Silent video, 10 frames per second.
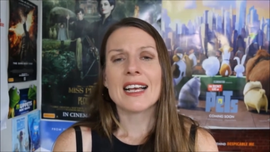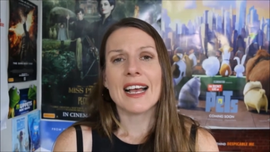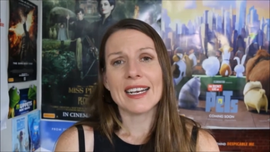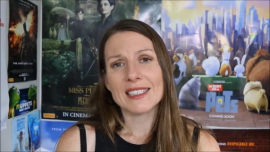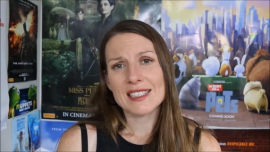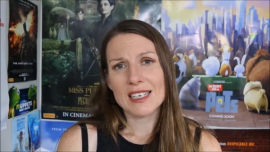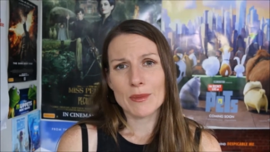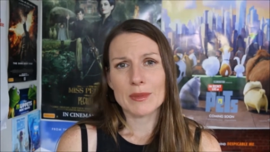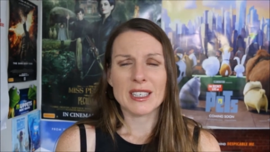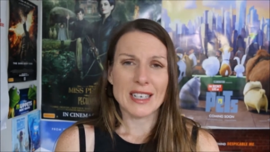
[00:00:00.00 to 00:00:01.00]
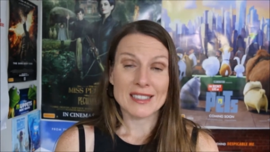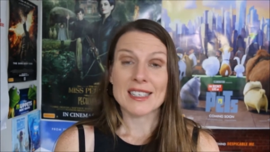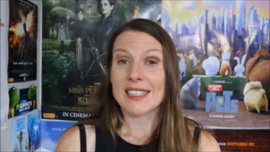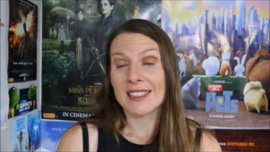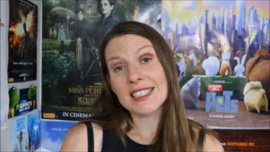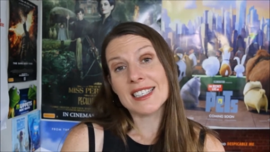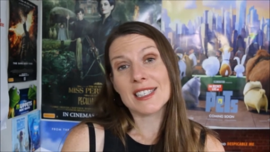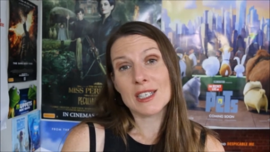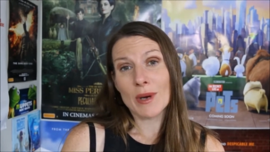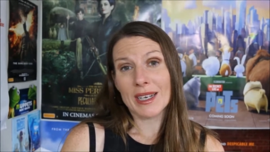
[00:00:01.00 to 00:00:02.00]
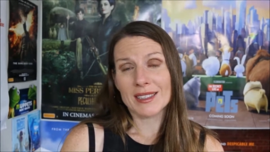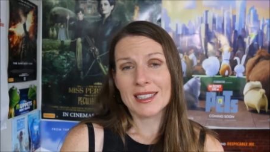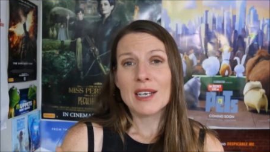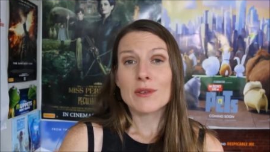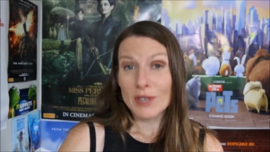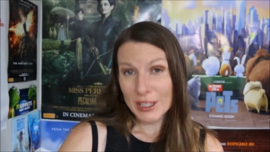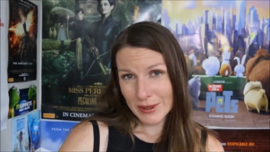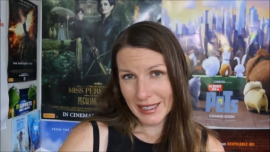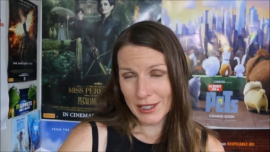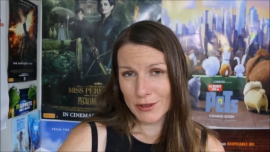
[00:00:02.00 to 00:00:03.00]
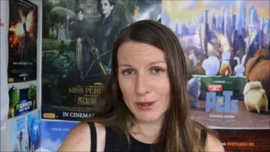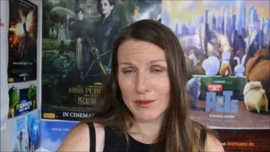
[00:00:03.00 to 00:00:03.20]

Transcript: And, you know, as I said, this is quite frequently through the